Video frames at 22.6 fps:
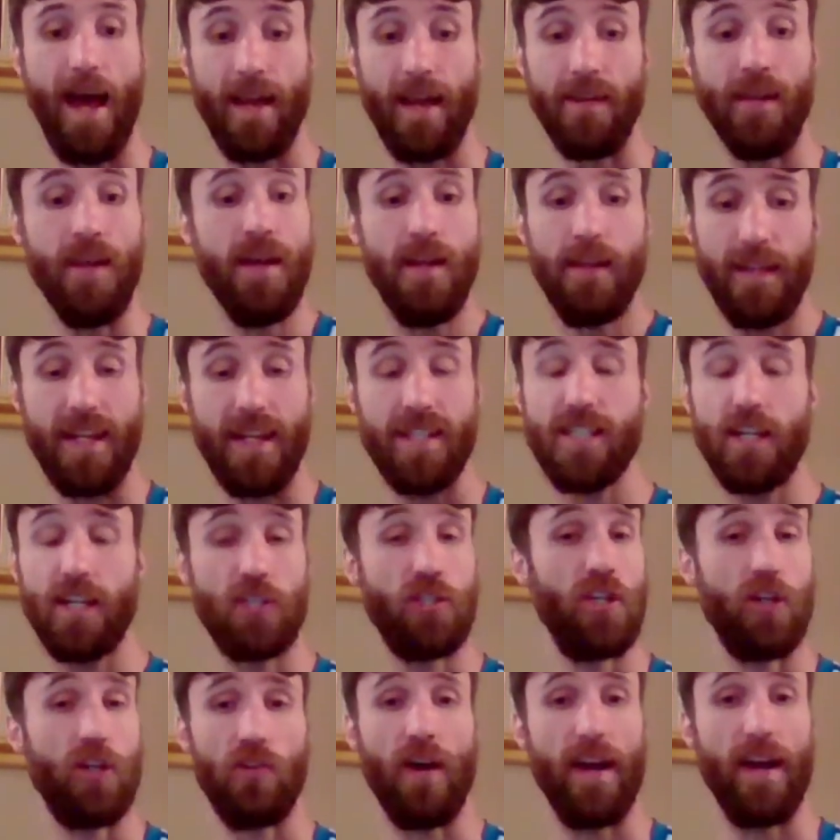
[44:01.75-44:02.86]
And mm. that's
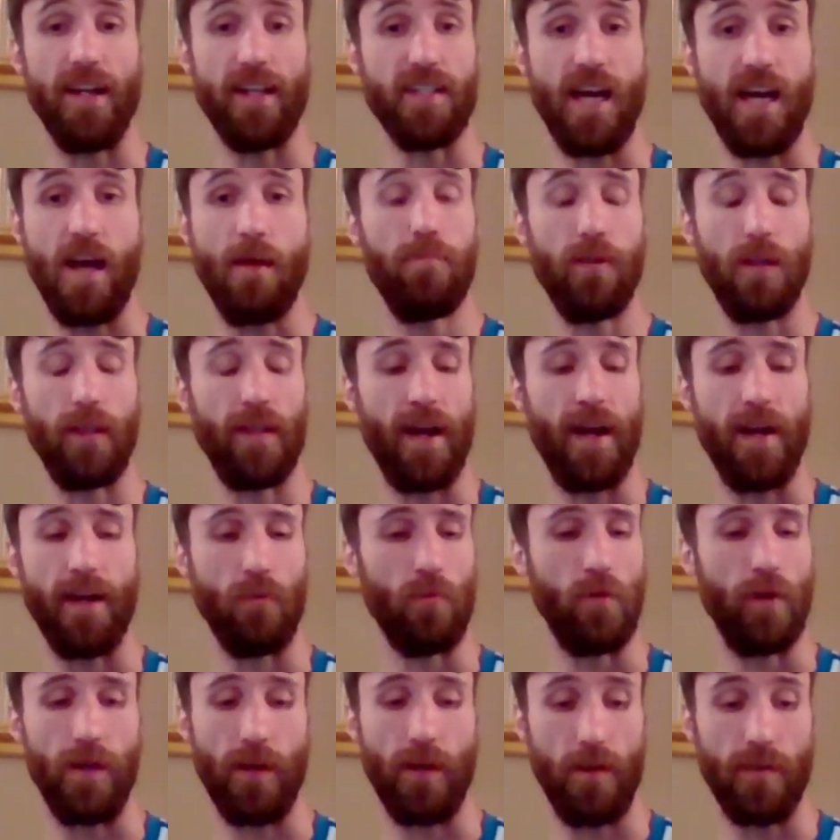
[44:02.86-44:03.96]
actually a great example there that
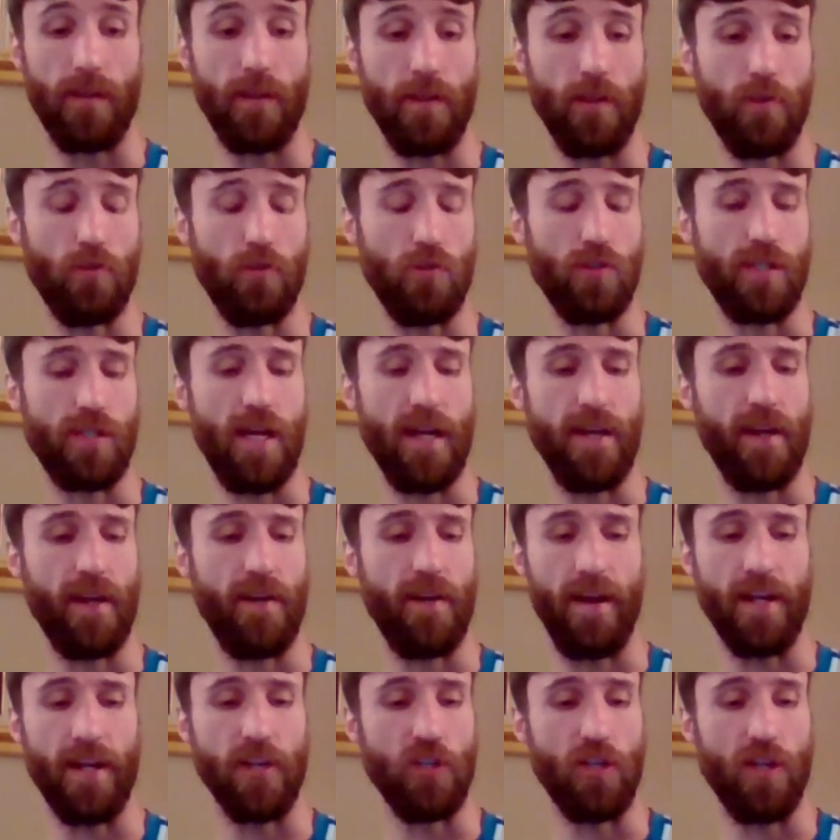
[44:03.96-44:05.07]
we're that you were just saying
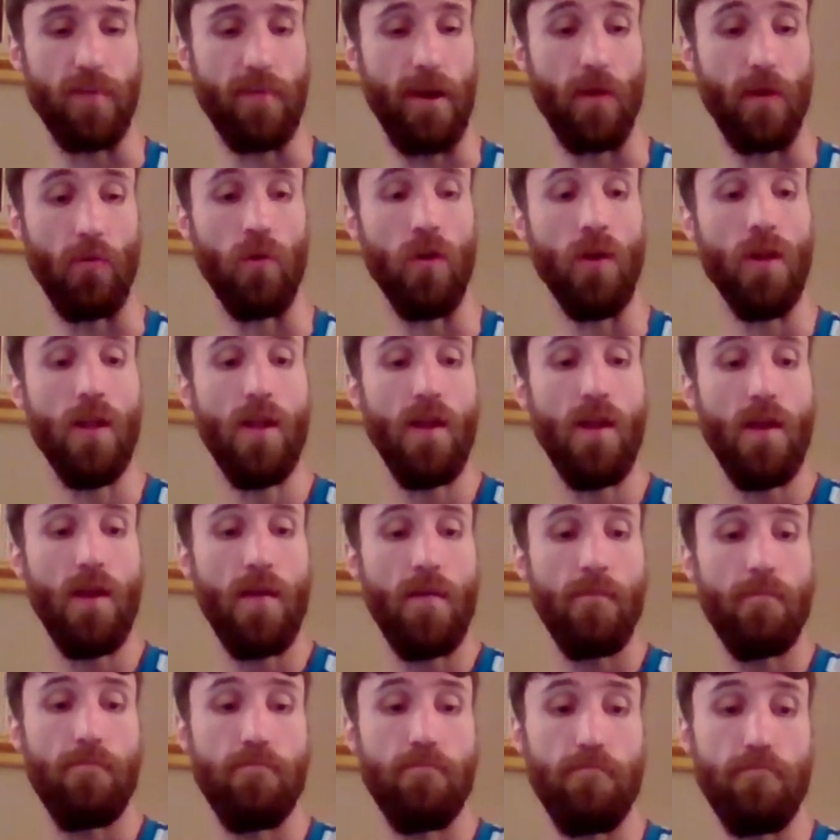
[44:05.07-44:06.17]
there, Adrian, about
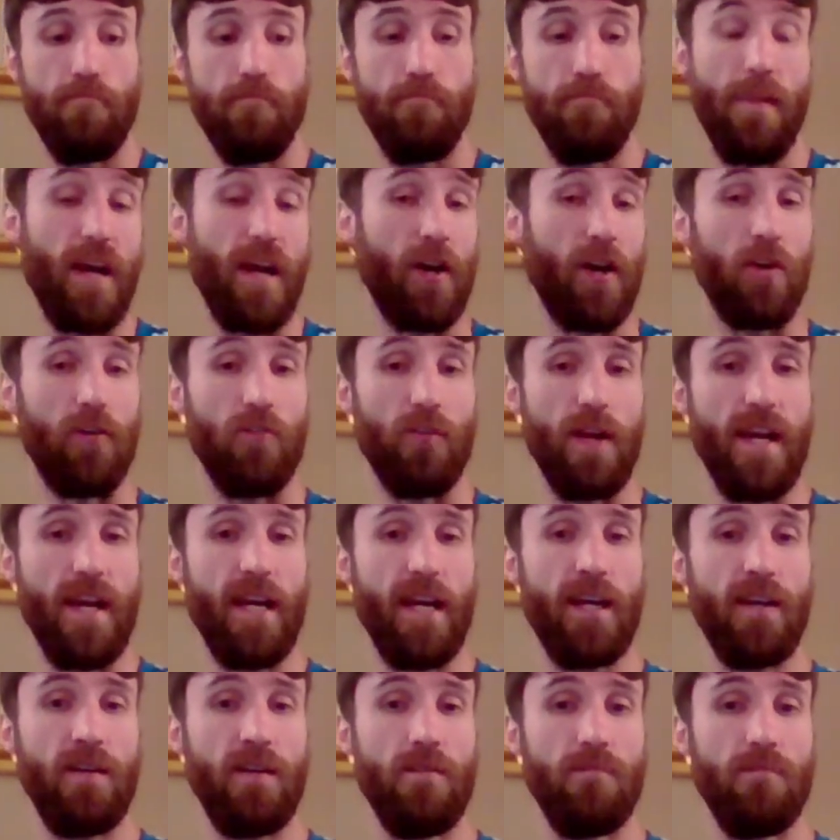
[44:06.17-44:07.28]
bigger the
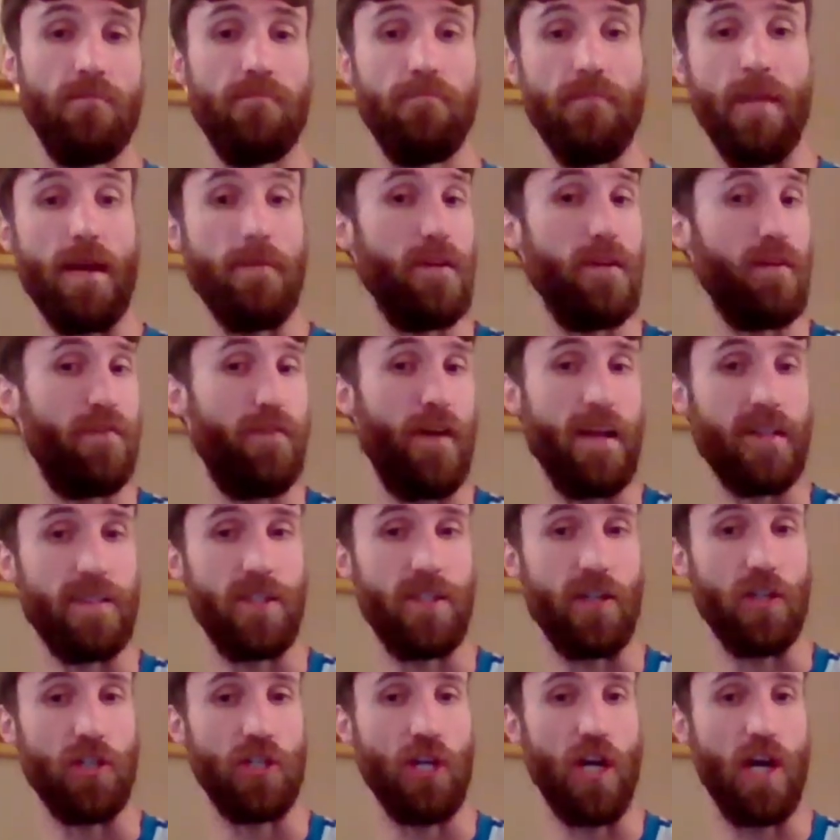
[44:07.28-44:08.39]
ring, maybe the
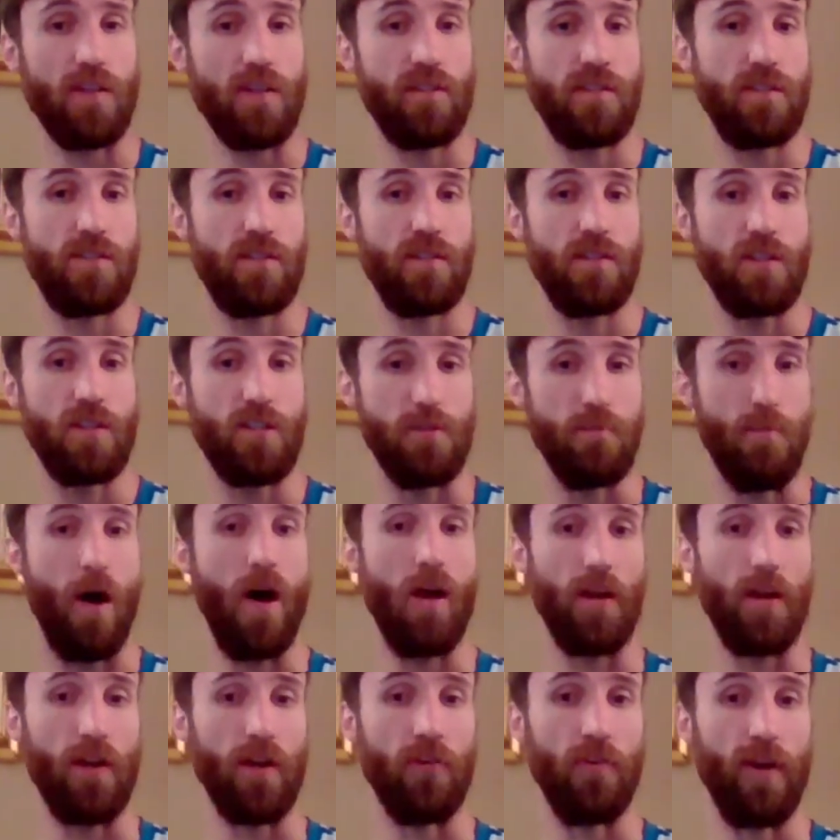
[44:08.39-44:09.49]
fancier shots,
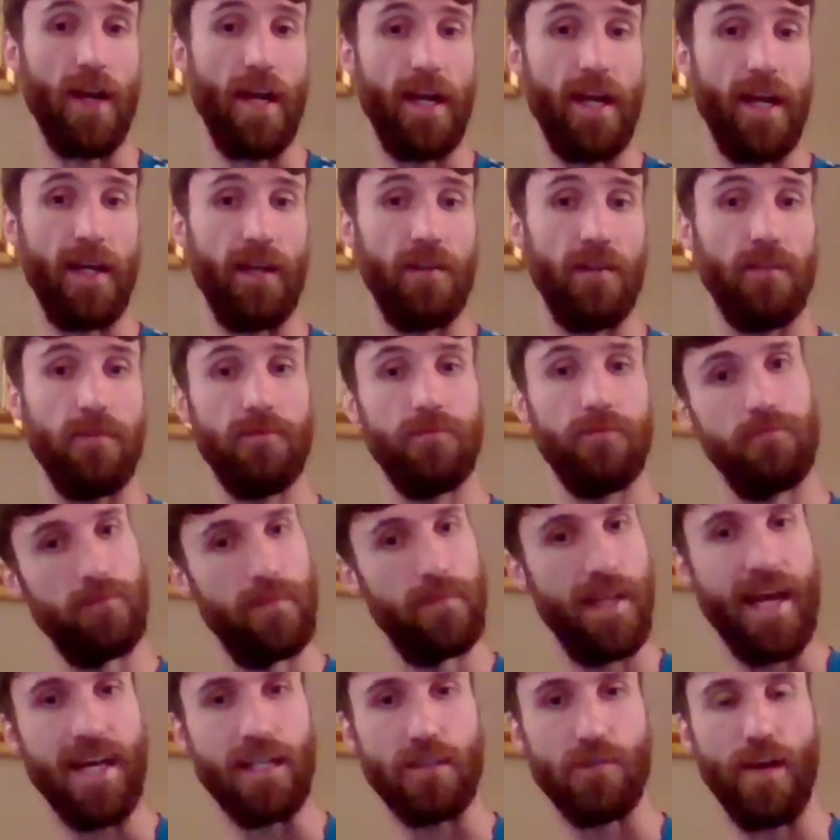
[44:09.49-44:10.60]
smaller the ring,
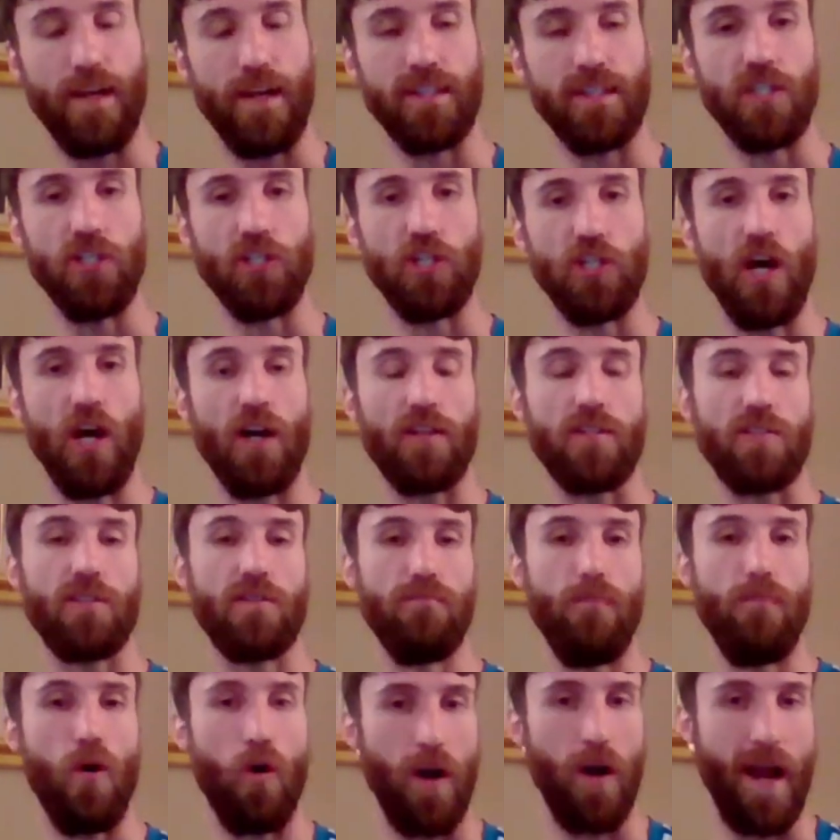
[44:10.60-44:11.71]
less fancy
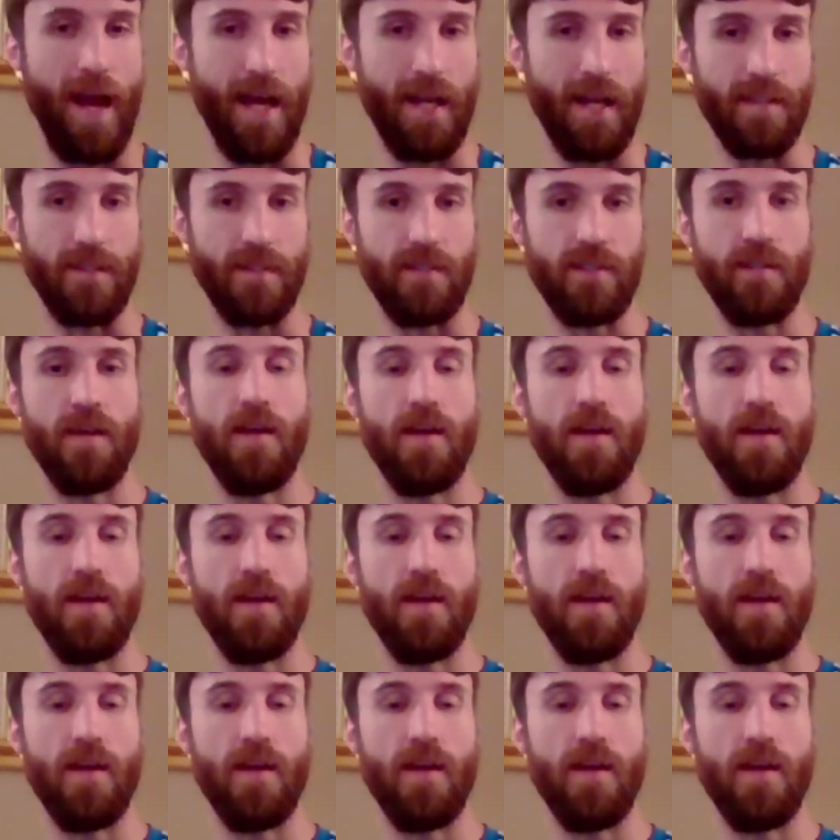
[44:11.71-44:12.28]
shots, more hands.